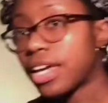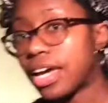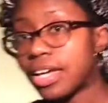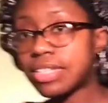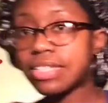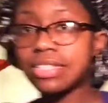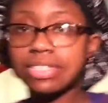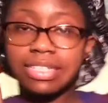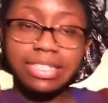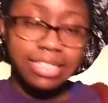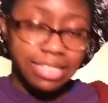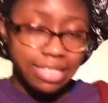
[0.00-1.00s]
guys,
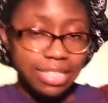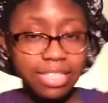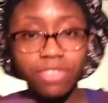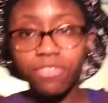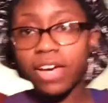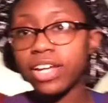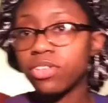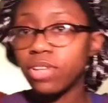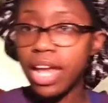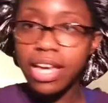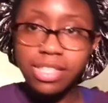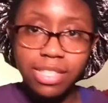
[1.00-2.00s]
this is the final
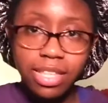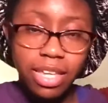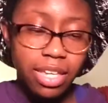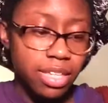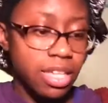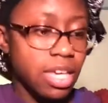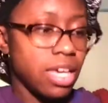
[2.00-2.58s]
last thing.